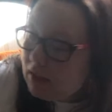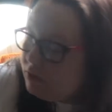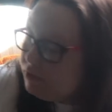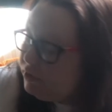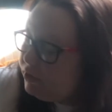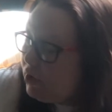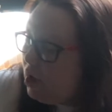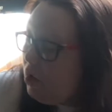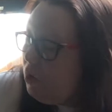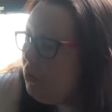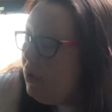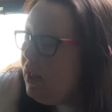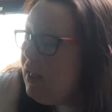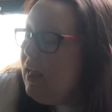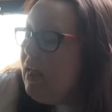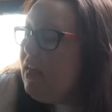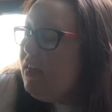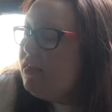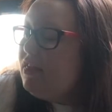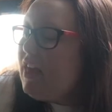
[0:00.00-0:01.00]
So
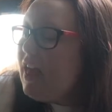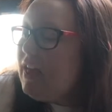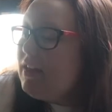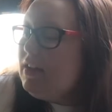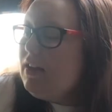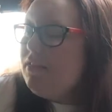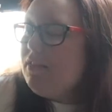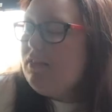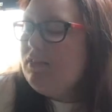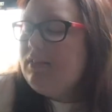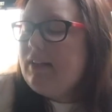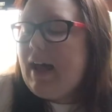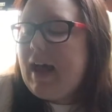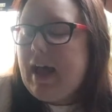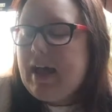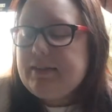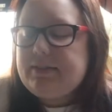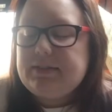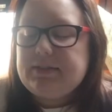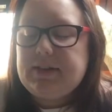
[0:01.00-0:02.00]
then the
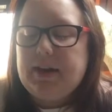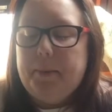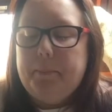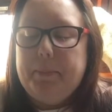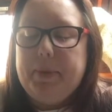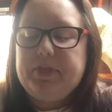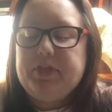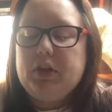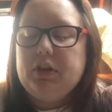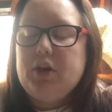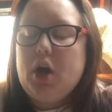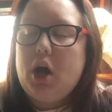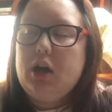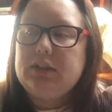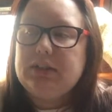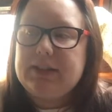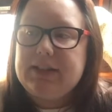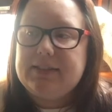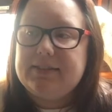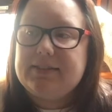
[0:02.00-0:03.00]
last but the
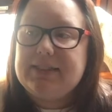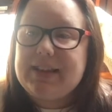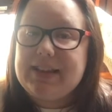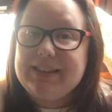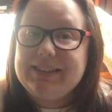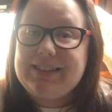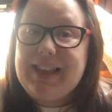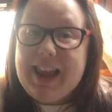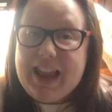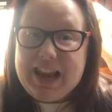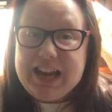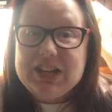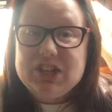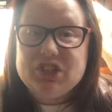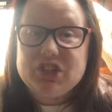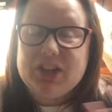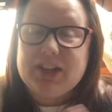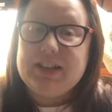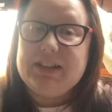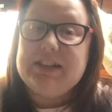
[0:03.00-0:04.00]
not least is
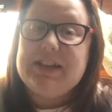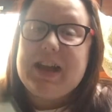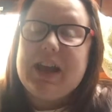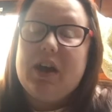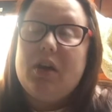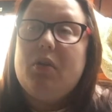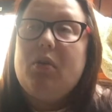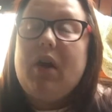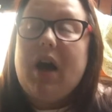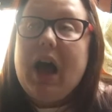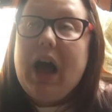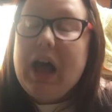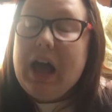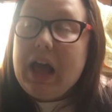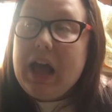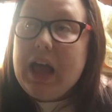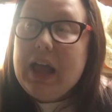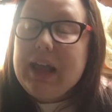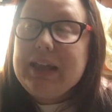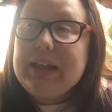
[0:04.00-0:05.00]
aging. Now,
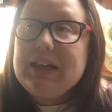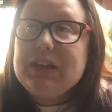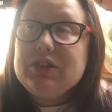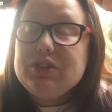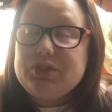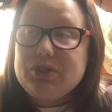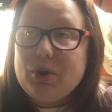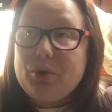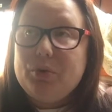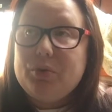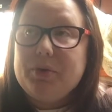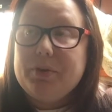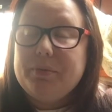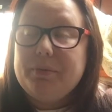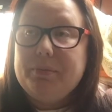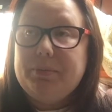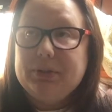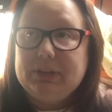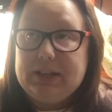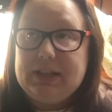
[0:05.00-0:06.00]
I don't
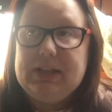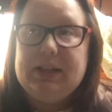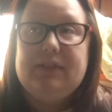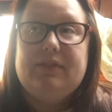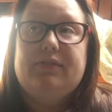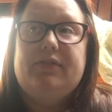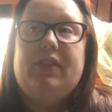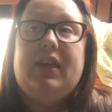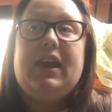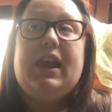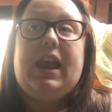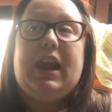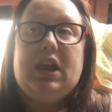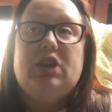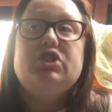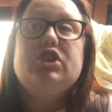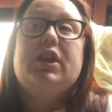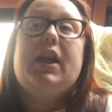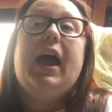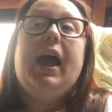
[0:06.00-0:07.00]
believe that
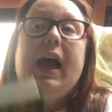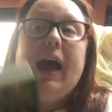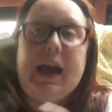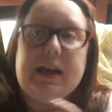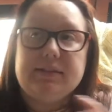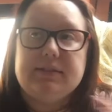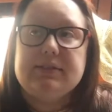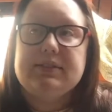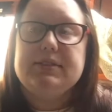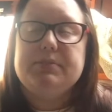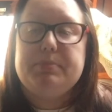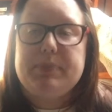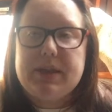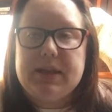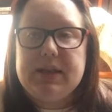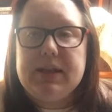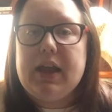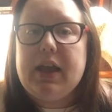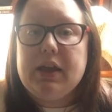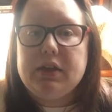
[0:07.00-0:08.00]
aging has to
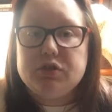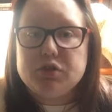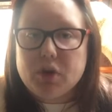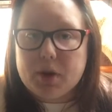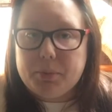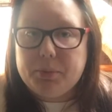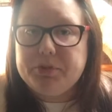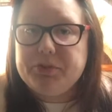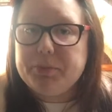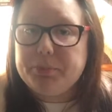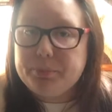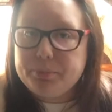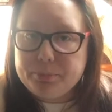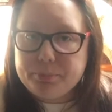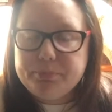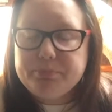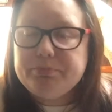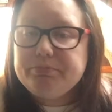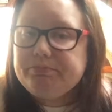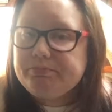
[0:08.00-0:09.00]
be a troublesome
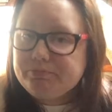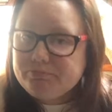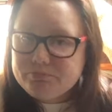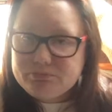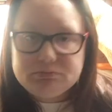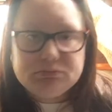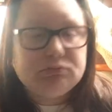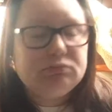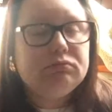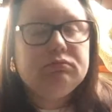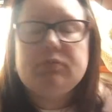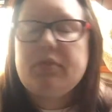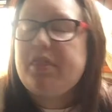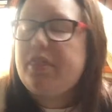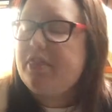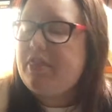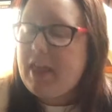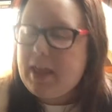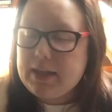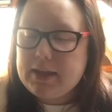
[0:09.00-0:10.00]

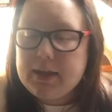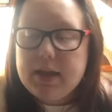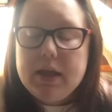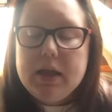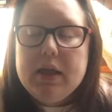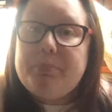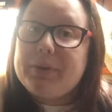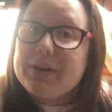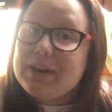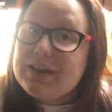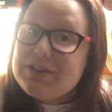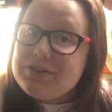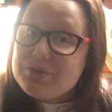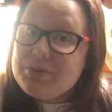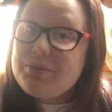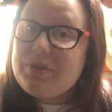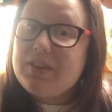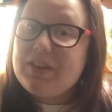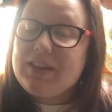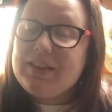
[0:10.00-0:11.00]
thing, but I
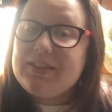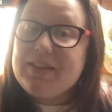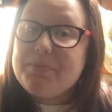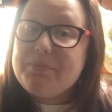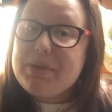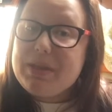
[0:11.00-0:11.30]
do think that